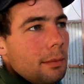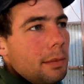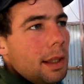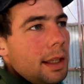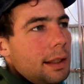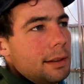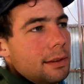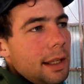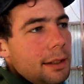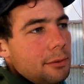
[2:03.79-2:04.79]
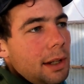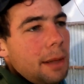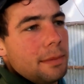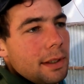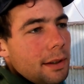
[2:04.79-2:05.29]
but these these
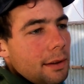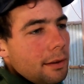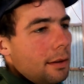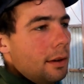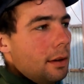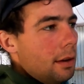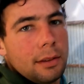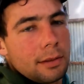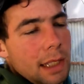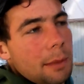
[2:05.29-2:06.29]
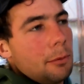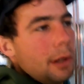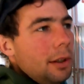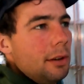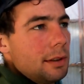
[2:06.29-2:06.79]
rams are semen we're
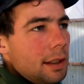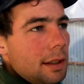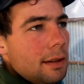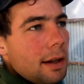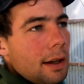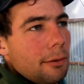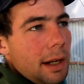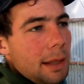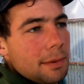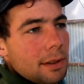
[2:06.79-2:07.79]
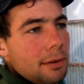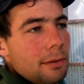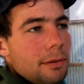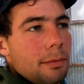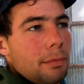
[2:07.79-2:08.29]
using is rams that
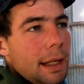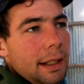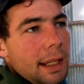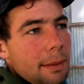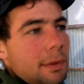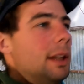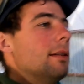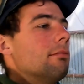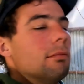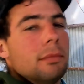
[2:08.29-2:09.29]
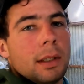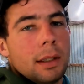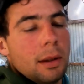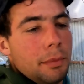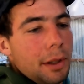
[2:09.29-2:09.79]
have been kept in
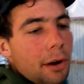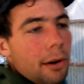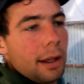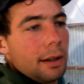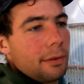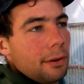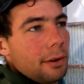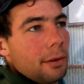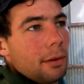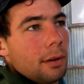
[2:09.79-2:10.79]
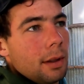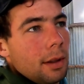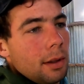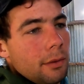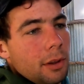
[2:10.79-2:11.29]
behind for
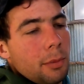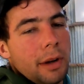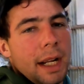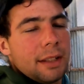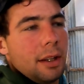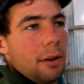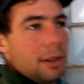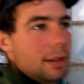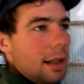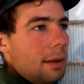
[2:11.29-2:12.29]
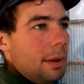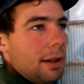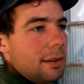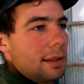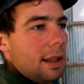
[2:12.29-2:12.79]
for the breeder's own stud
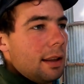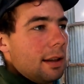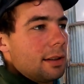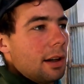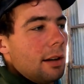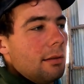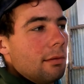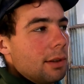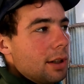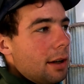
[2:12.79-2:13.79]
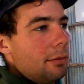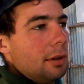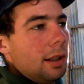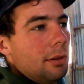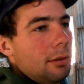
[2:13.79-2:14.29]
because they're they're shown shown
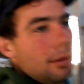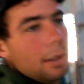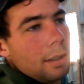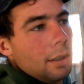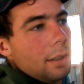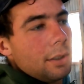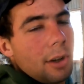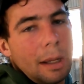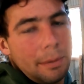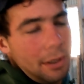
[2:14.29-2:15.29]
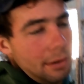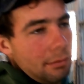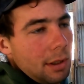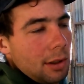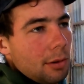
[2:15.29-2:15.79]
really good type and,
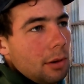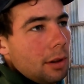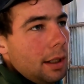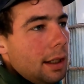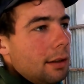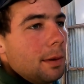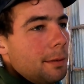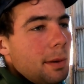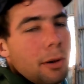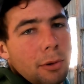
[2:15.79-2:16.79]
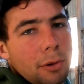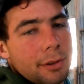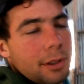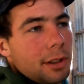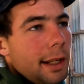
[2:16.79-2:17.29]
and quality of polled
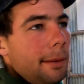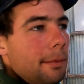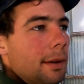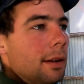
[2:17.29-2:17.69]
Dorset sheep.